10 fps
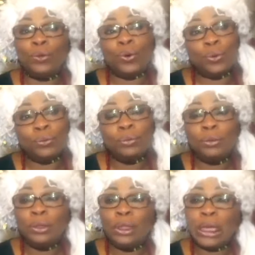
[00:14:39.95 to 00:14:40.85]
Ogun,
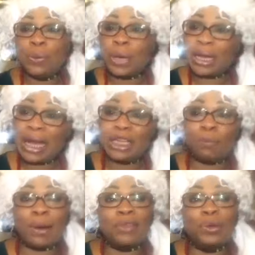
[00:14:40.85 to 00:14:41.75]
it will clear the
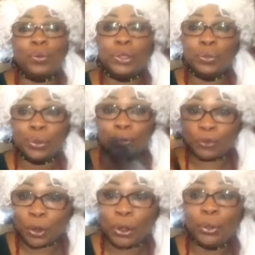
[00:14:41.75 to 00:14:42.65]
path. It will
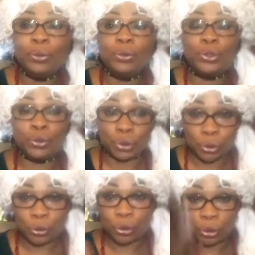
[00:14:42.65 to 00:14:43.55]
for you
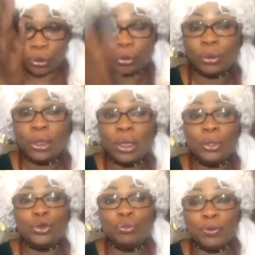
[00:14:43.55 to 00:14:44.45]
to
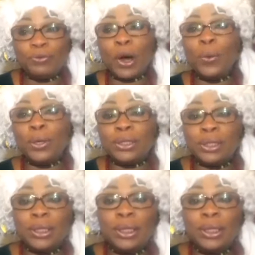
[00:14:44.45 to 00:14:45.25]
move forward.